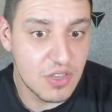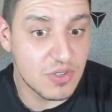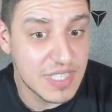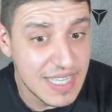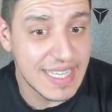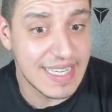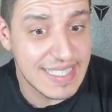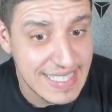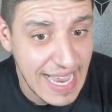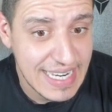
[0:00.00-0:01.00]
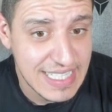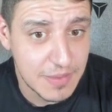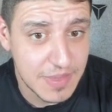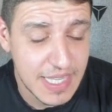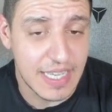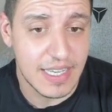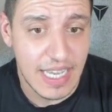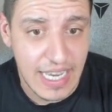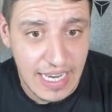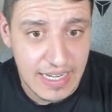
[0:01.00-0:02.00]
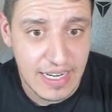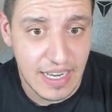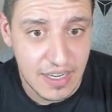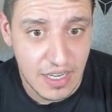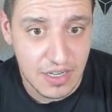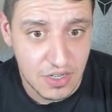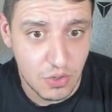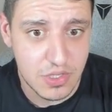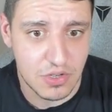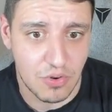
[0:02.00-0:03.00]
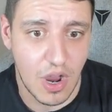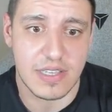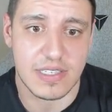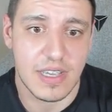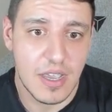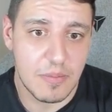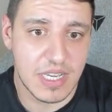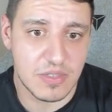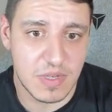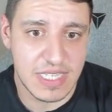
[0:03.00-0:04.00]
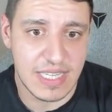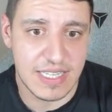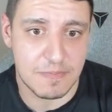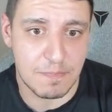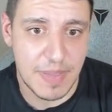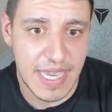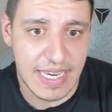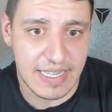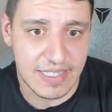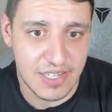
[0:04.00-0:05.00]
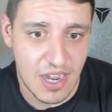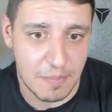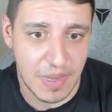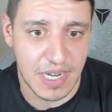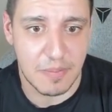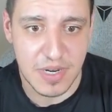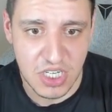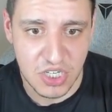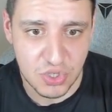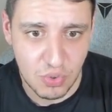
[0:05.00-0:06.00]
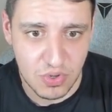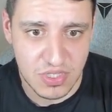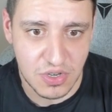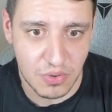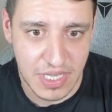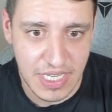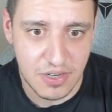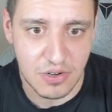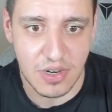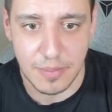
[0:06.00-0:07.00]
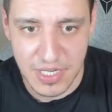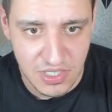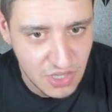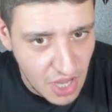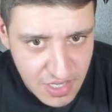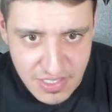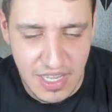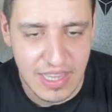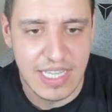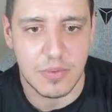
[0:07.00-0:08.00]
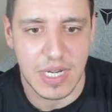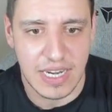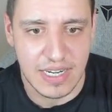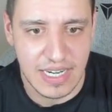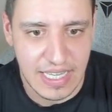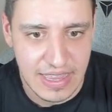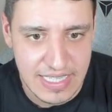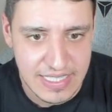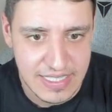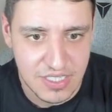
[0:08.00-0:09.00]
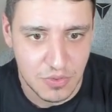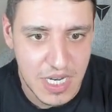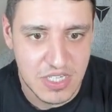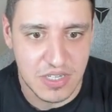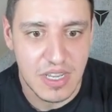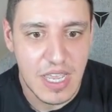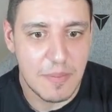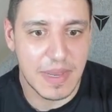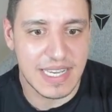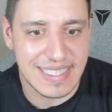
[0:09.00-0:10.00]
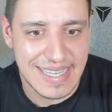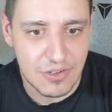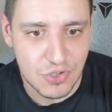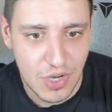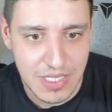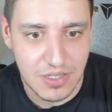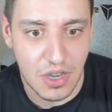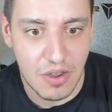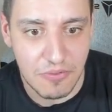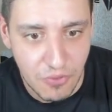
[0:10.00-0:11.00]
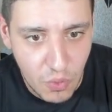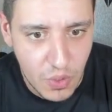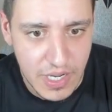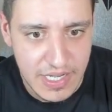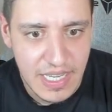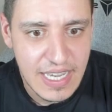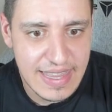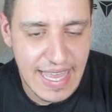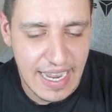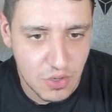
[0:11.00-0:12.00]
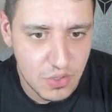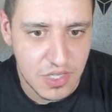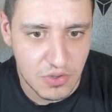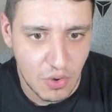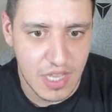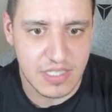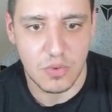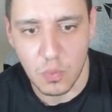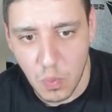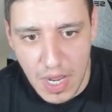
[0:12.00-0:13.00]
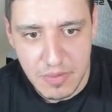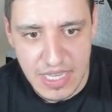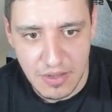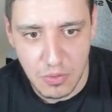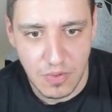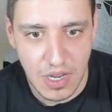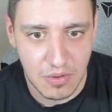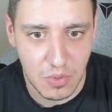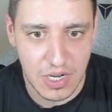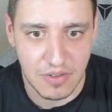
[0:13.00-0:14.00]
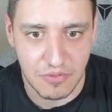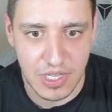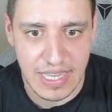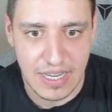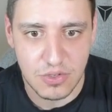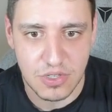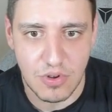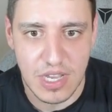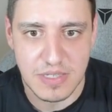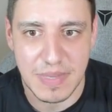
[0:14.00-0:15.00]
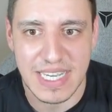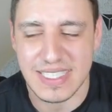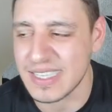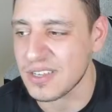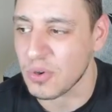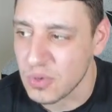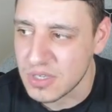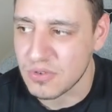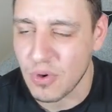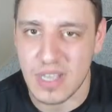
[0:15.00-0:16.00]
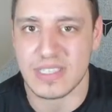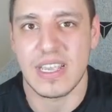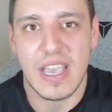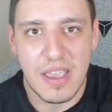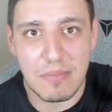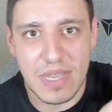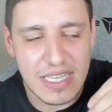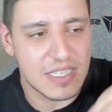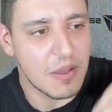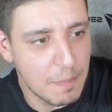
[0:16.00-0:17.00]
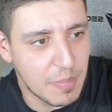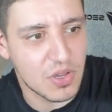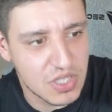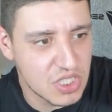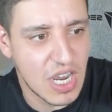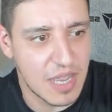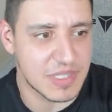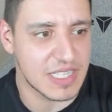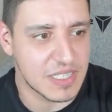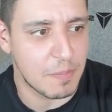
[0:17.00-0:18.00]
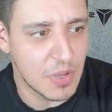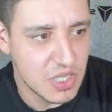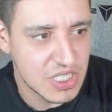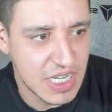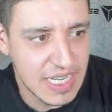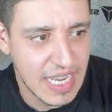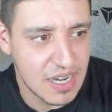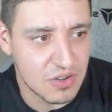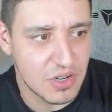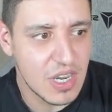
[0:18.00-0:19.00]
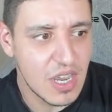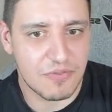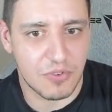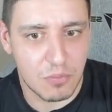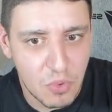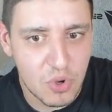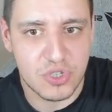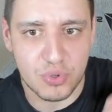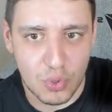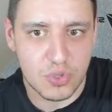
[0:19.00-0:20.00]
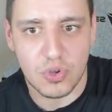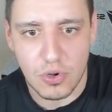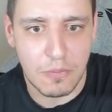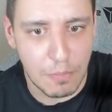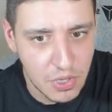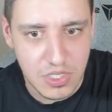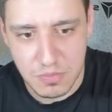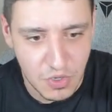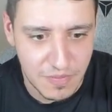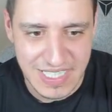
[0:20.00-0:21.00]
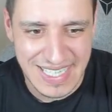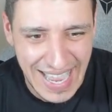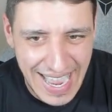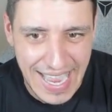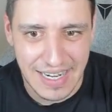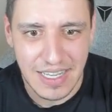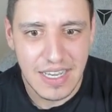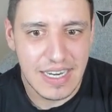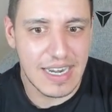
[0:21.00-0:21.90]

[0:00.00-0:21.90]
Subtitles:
You see the exact same thing in a golden cross, because we see this big dump and a bunch of shorts going here. A bunch of longs got liquidated in this situation because they're trying to avoid that golden cross. Why would they want to avoid that golden cross? Because the golden cross means bullish times. It's a bullish indicator for more short-term bullish movements ahead.